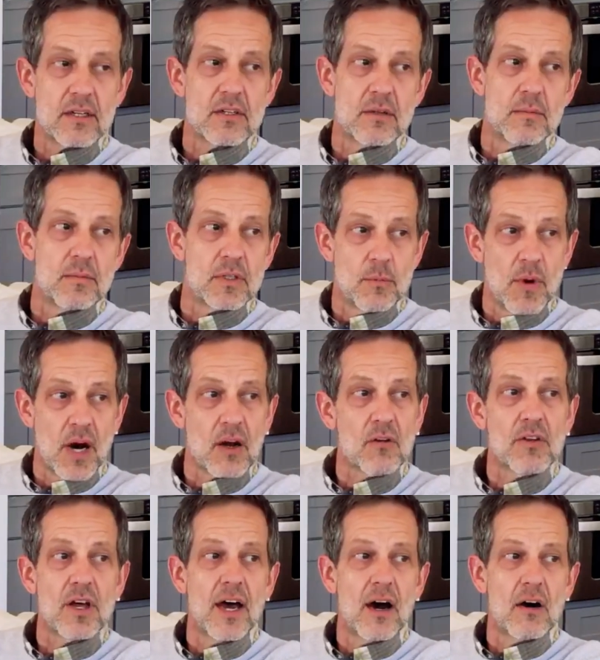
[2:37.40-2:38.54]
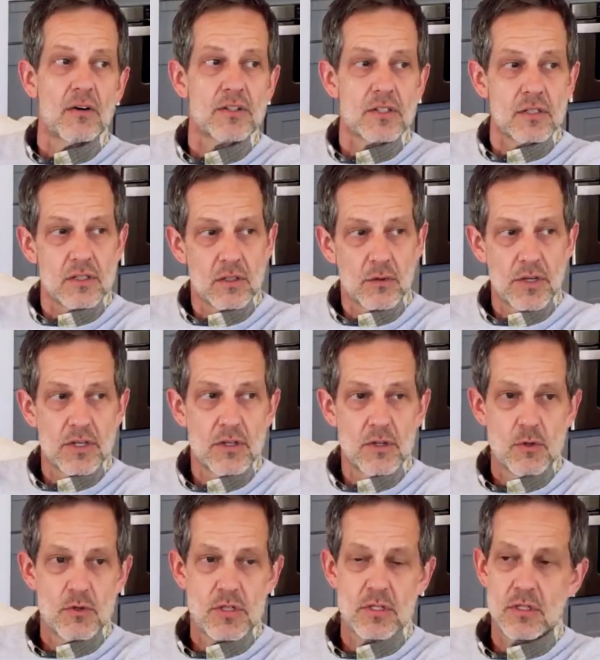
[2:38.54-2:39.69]
to model the house, to
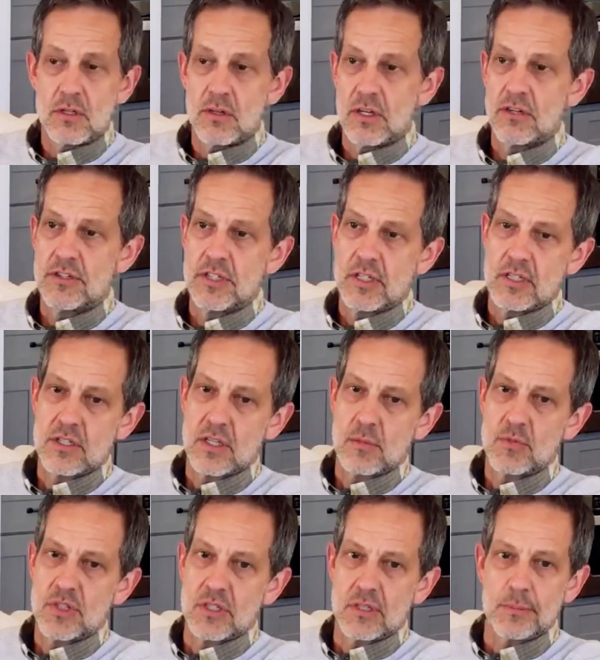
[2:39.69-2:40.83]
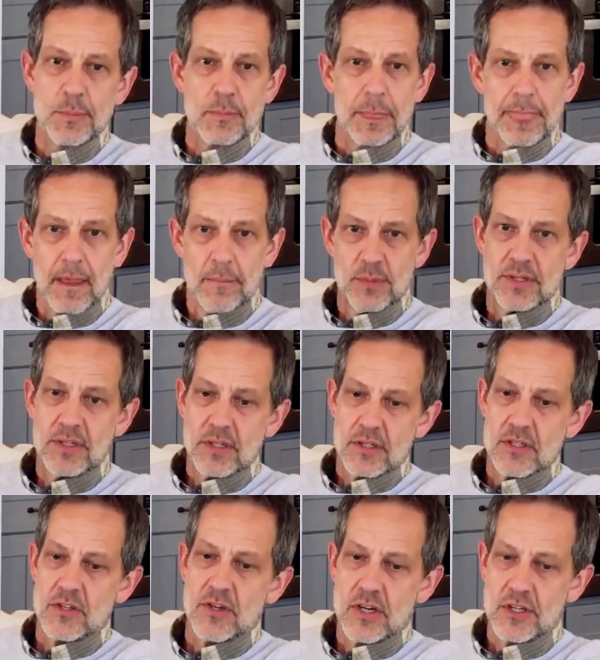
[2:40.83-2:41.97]
reduce your energy consumption, put the
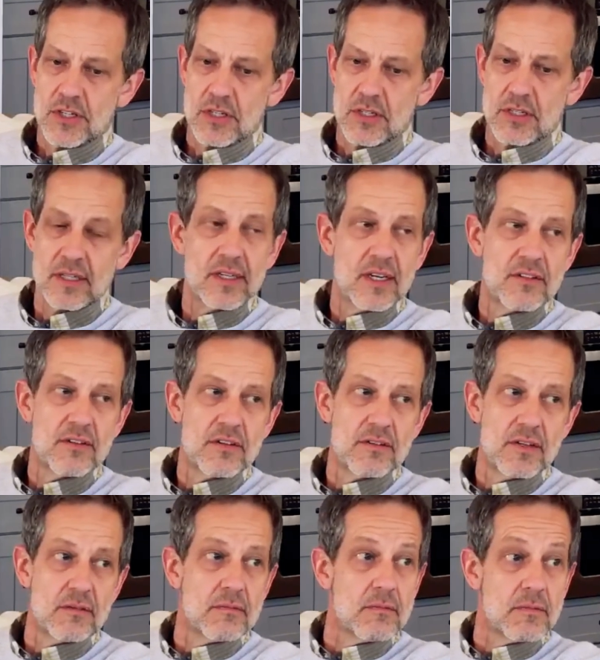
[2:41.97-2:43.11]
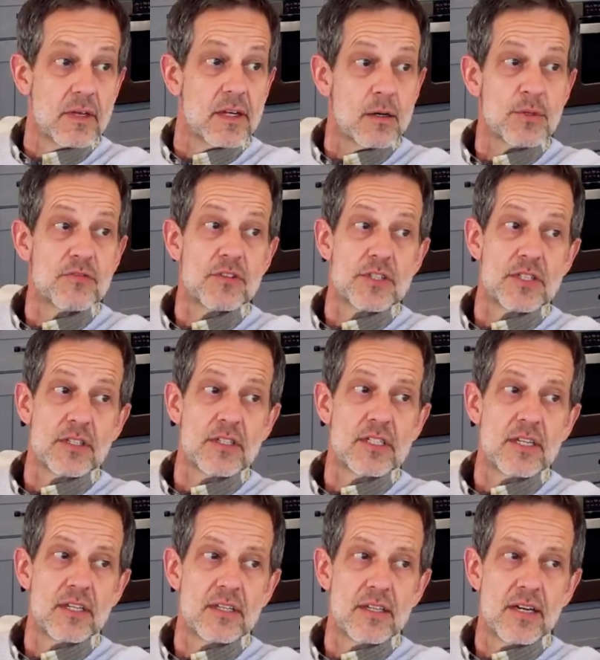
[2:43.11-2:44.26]
construction together that helps
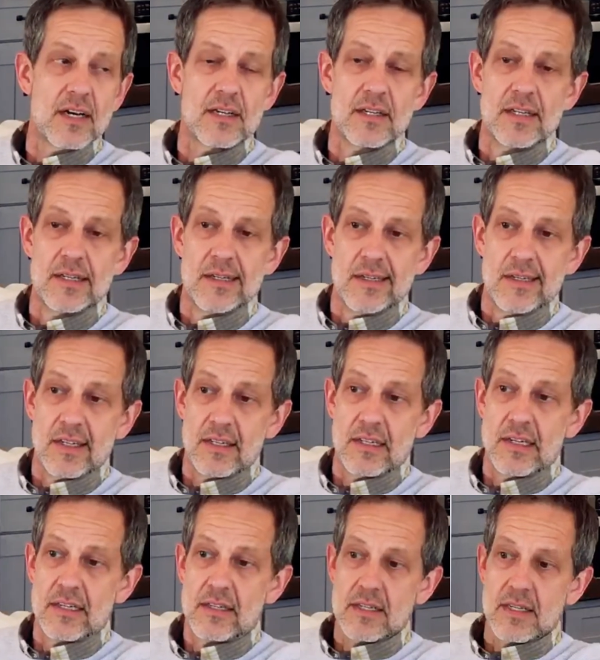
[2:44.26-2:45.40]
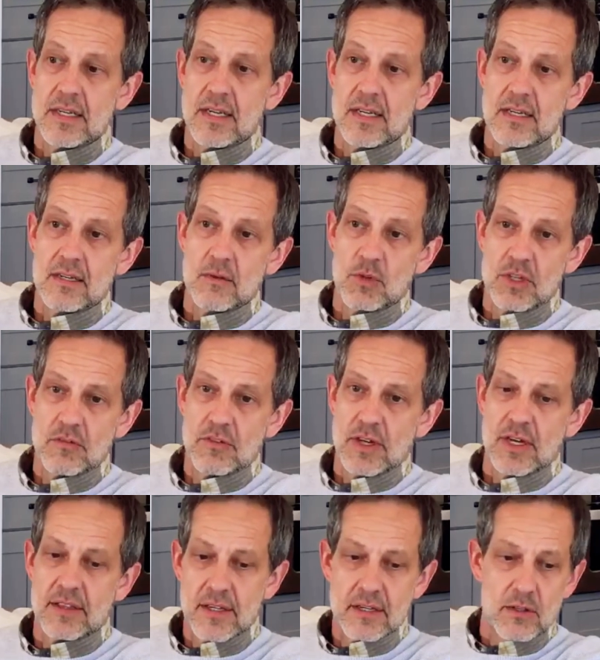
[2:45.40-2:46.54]
facilitate that. And then at the end, when you've
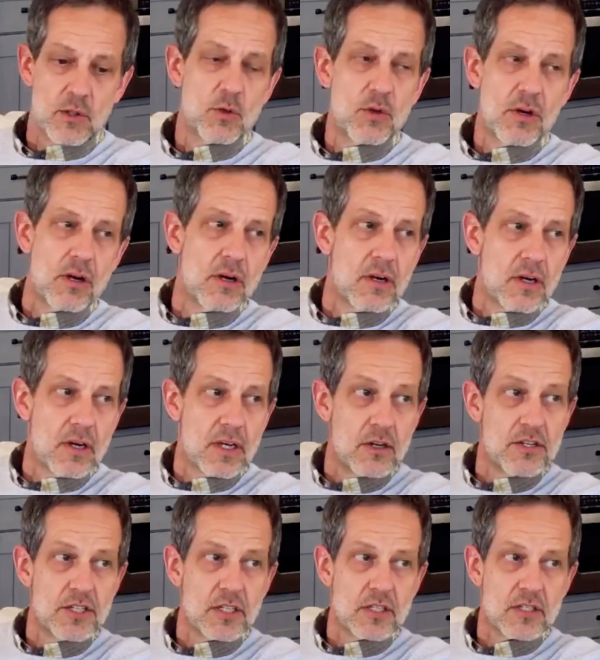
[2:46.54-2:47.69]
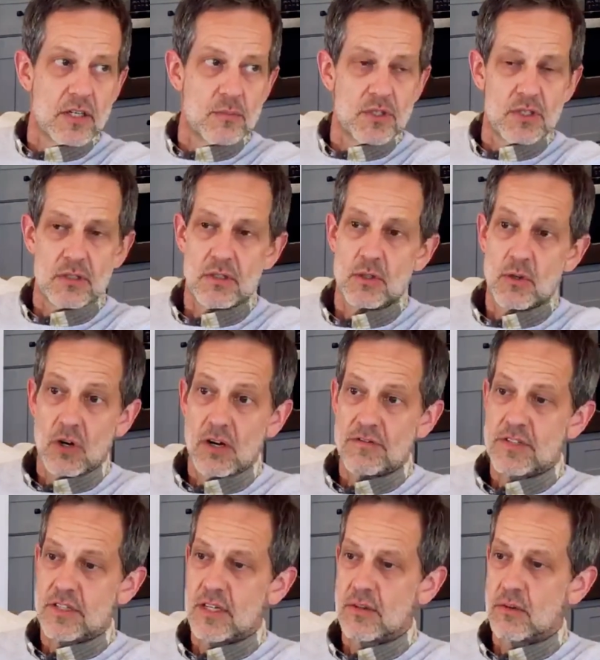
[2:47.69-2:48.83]
got that lower energy consumption, you
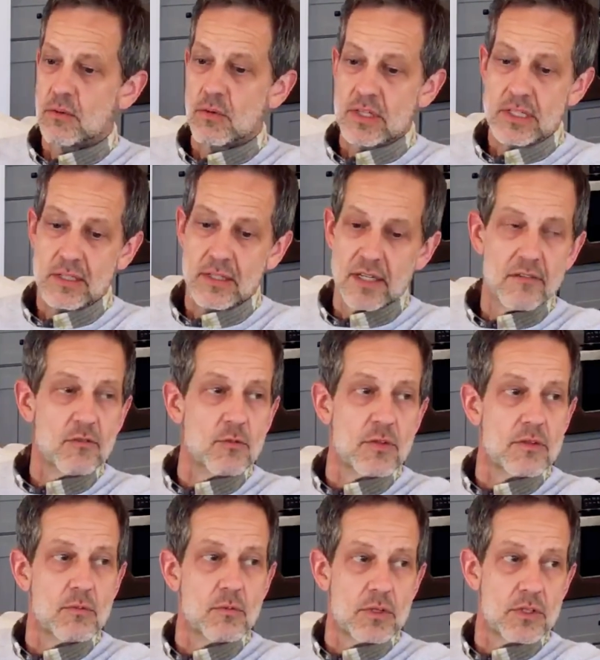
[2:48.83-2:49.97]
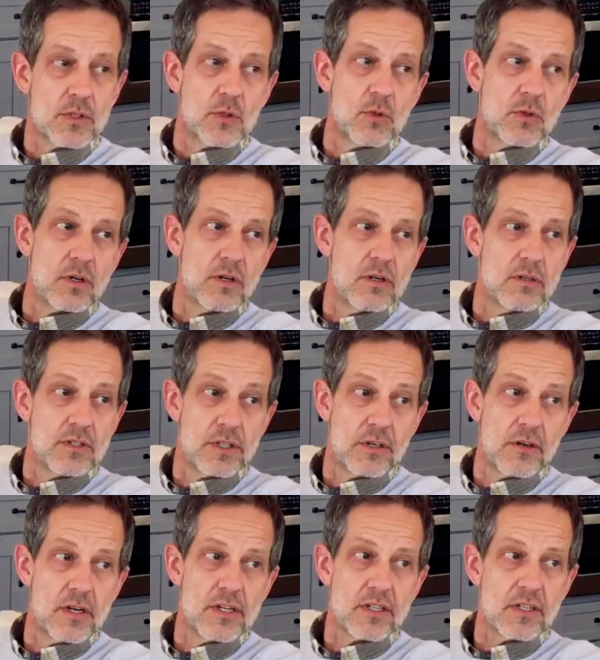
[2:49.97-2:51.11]
offset what's left with solar
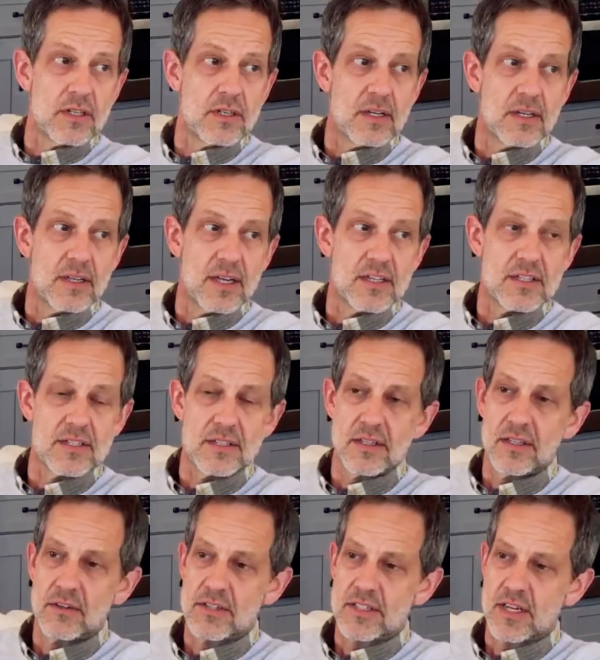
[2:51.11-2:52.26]
generation. And that's, it's